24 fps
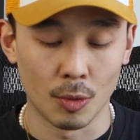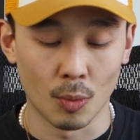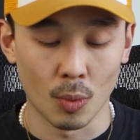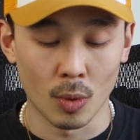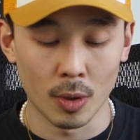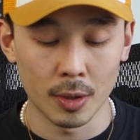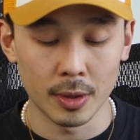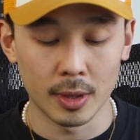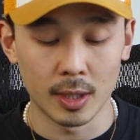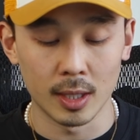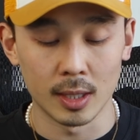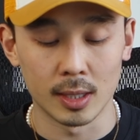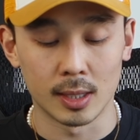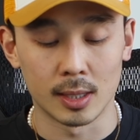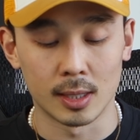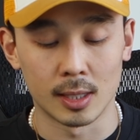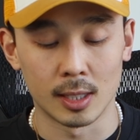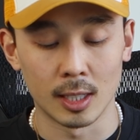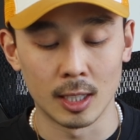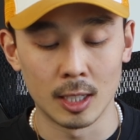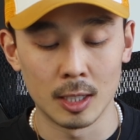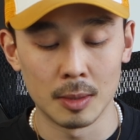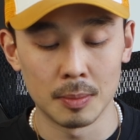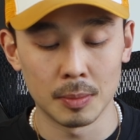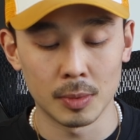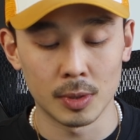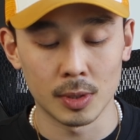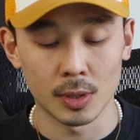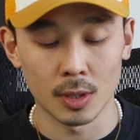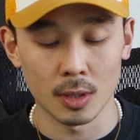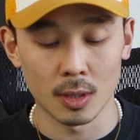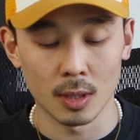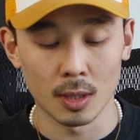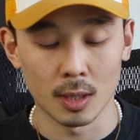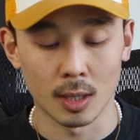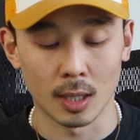you want these seams,
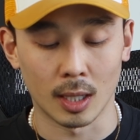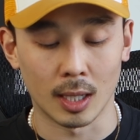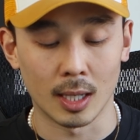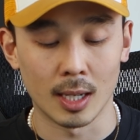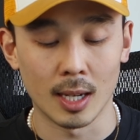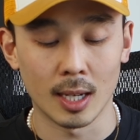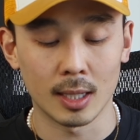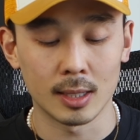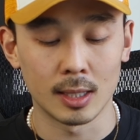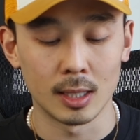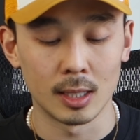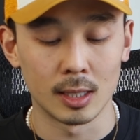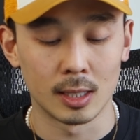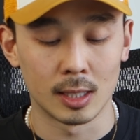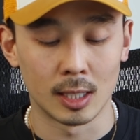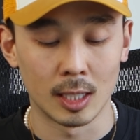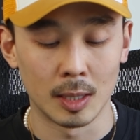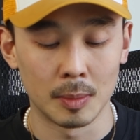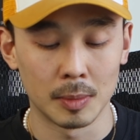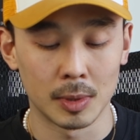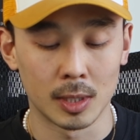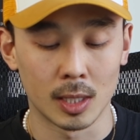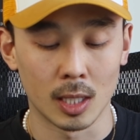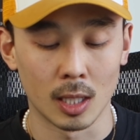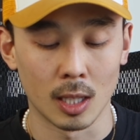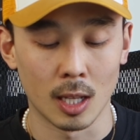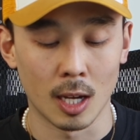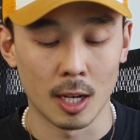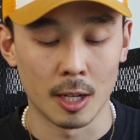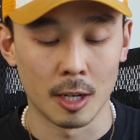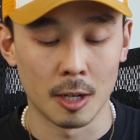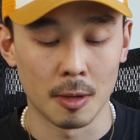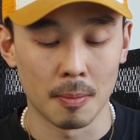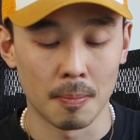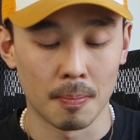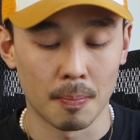the connecting seams, to line
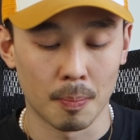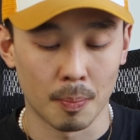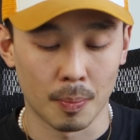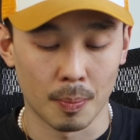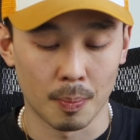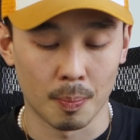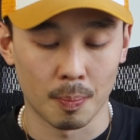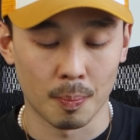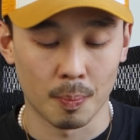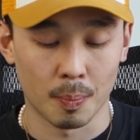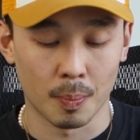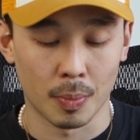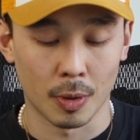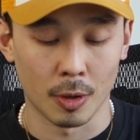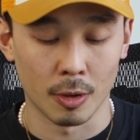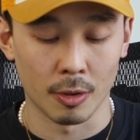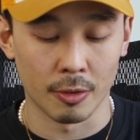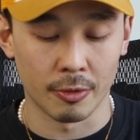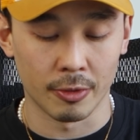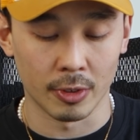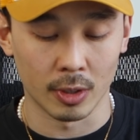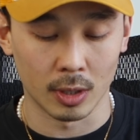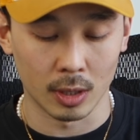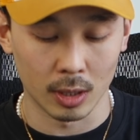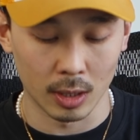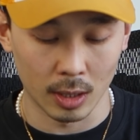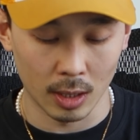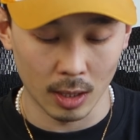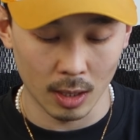up perfectly,